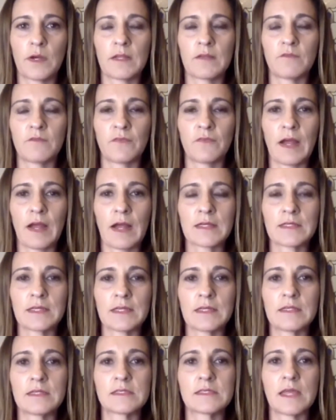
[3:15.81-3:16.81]
In fact,
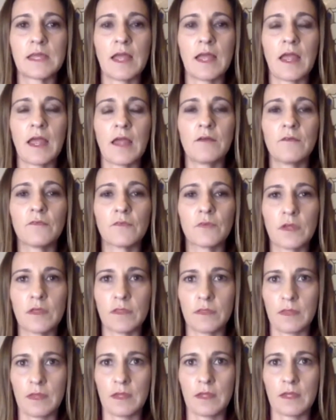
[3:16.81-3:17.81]
it is
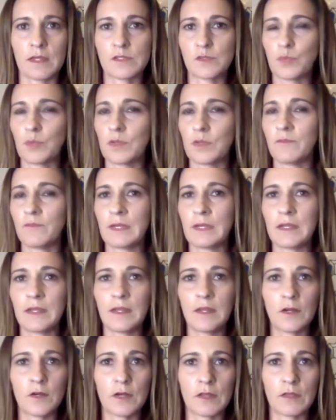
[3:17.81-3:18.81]
everything, as we've been
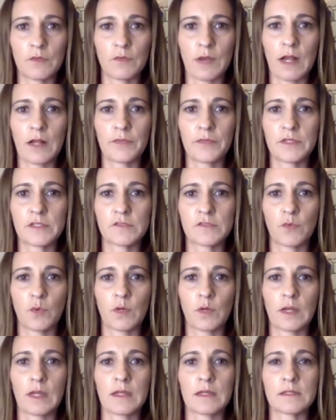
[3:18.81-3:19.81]
hearing throughout these 4
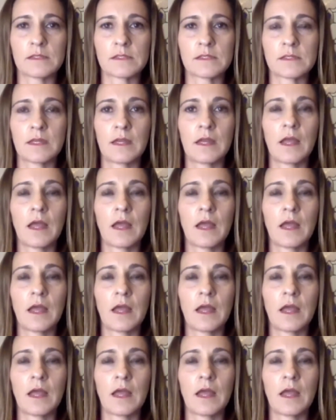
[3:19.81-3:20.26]
days.